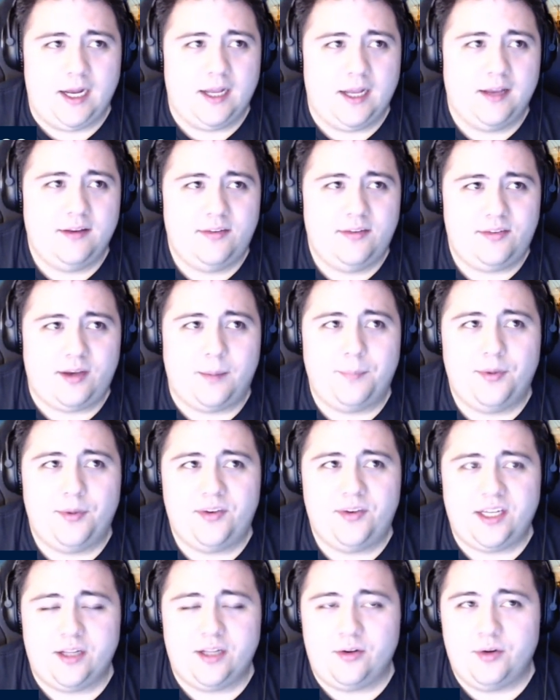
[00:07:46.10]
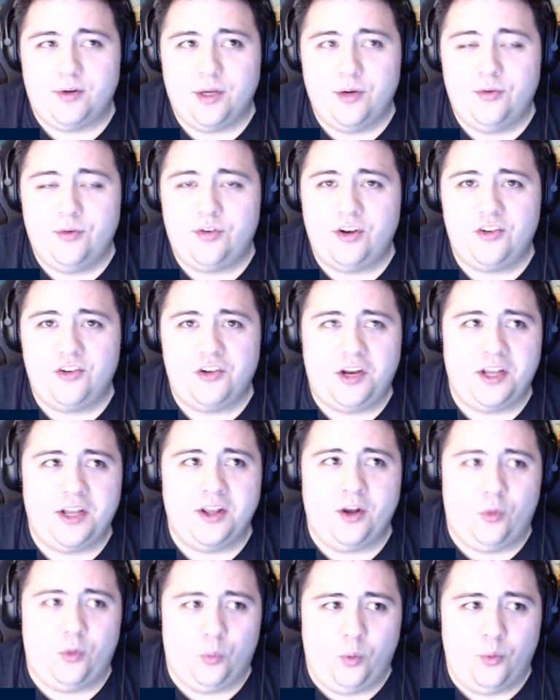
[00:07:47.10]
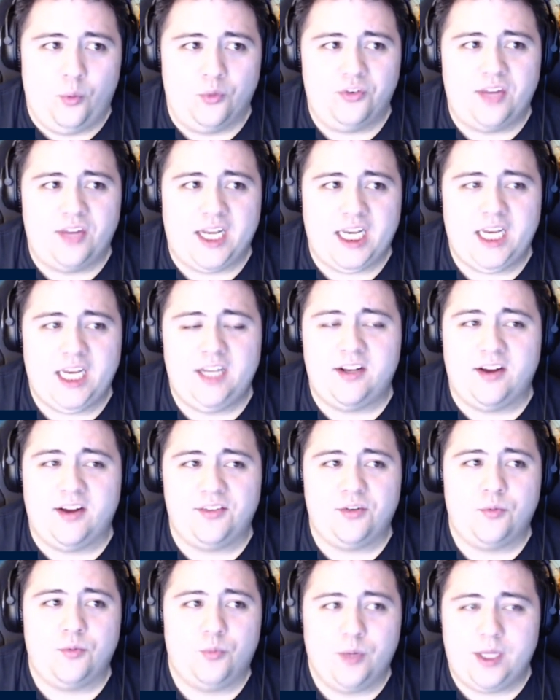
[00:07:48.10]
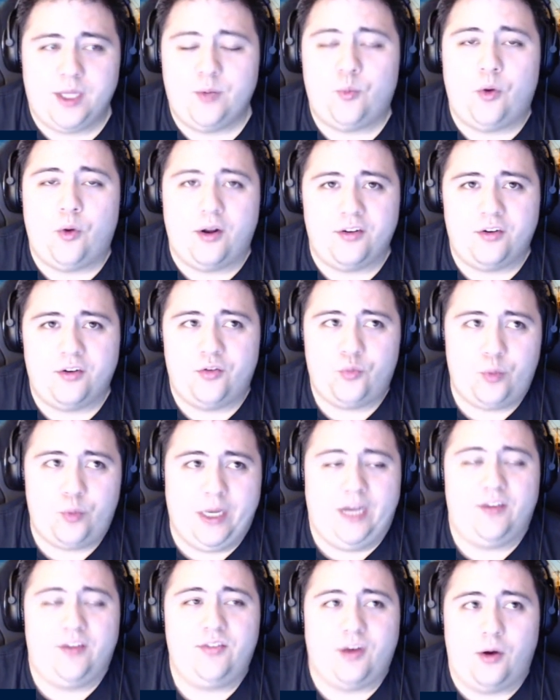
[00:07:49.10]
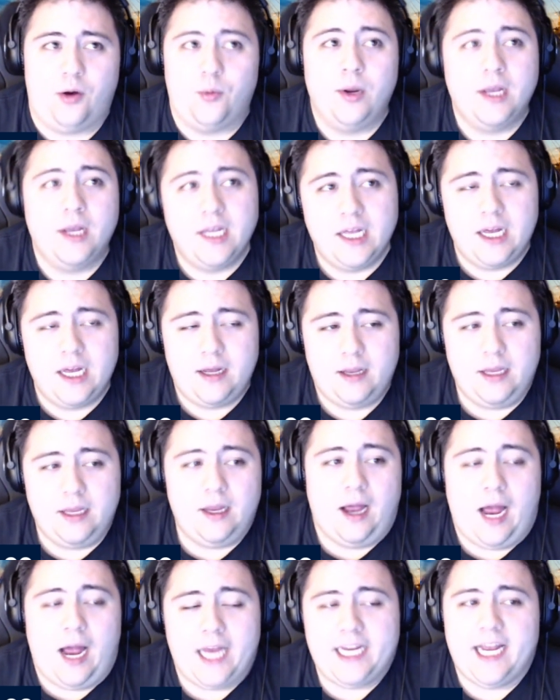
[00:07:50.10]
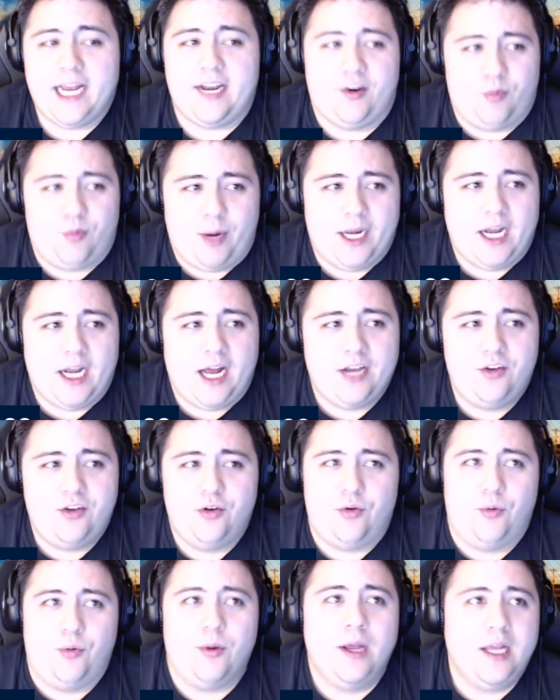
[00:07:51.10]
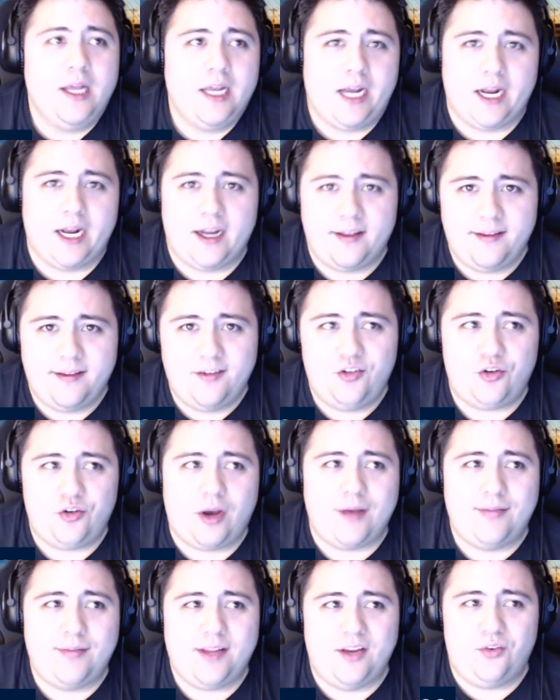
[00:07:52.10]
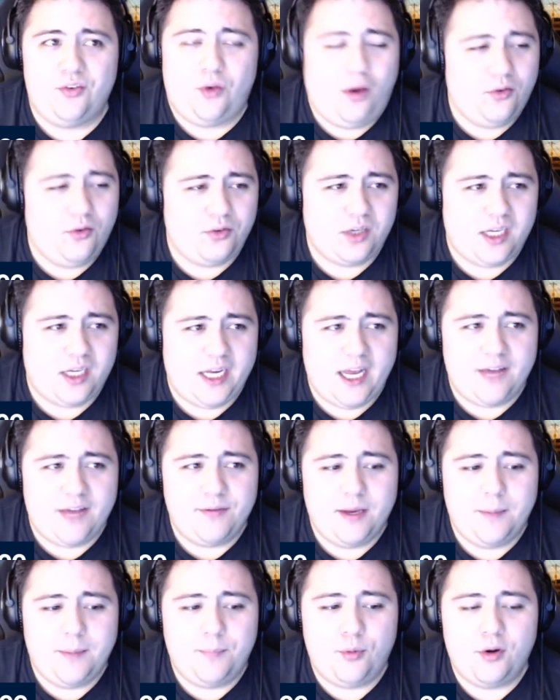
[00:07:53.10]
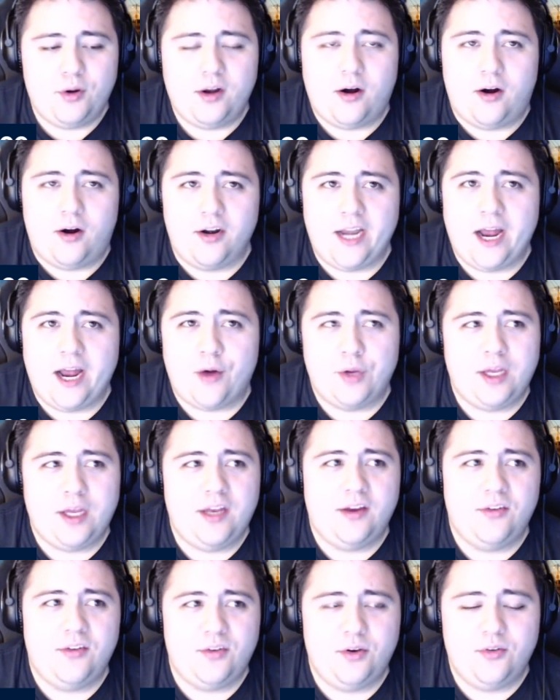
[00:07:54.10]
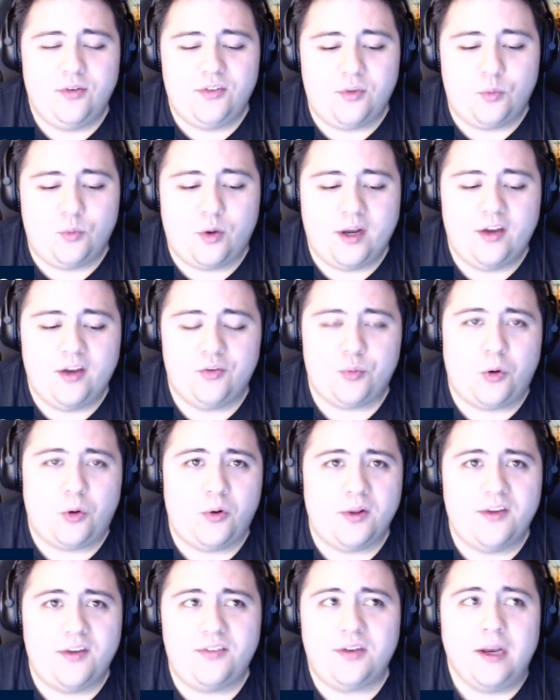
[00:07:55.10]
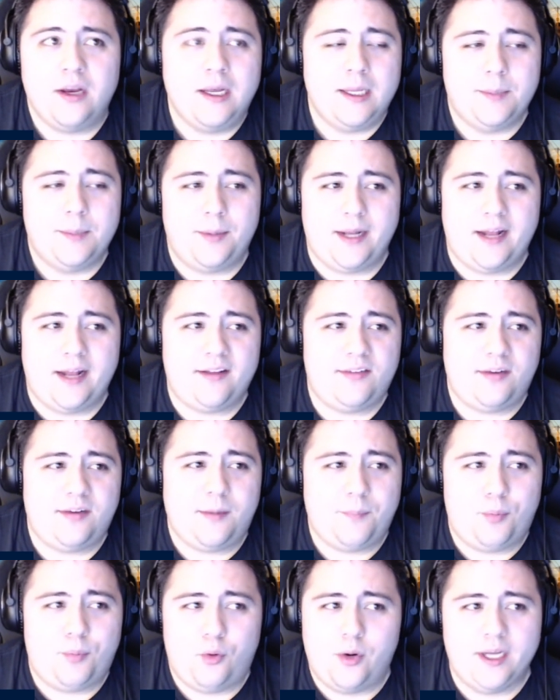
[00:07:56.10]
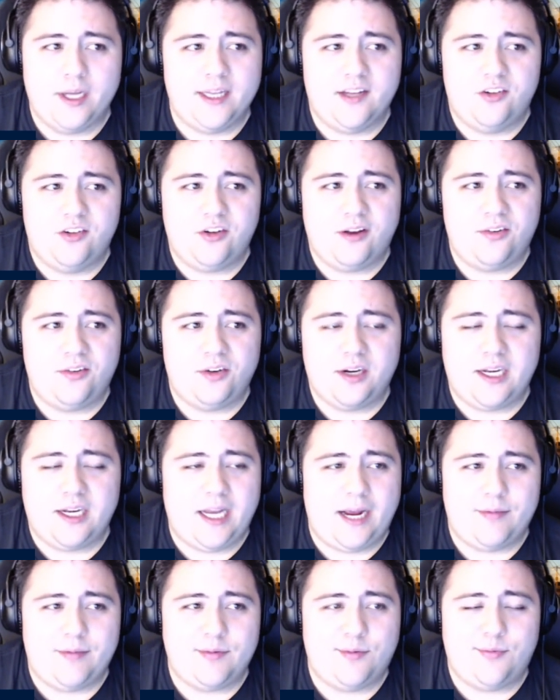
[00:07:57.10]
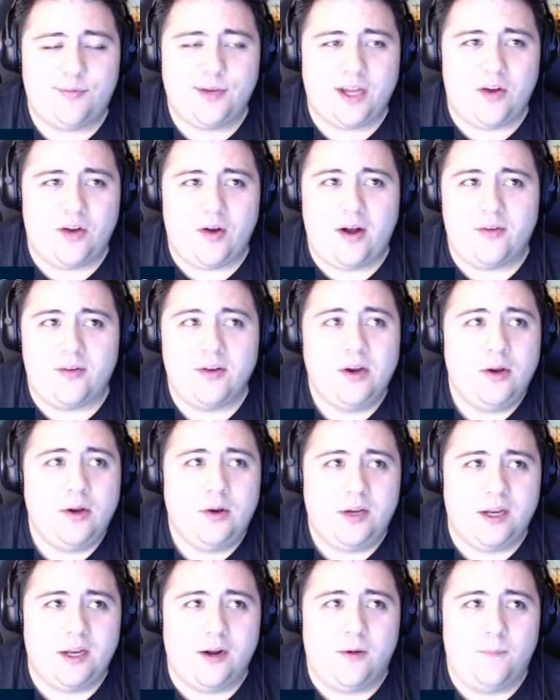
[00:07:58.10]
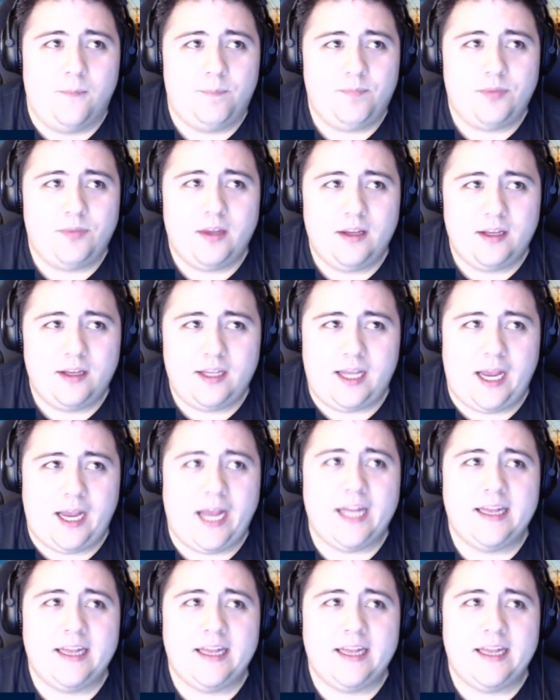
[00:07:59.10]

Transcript: some particular usage in their roles that he doesn't really want to tweak. So I get it, right? I do. And I think Scheifele is also going to have input on how he is used and what his role is. But at some point, the Jets are going to have to figure out, you know, can